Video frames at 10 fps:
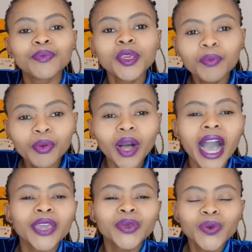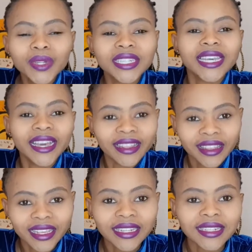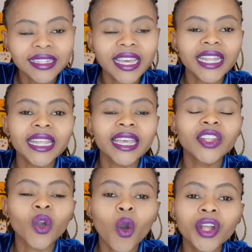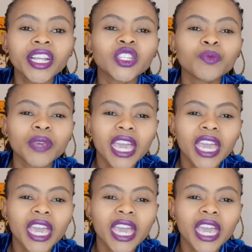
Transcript: people are using this in order to be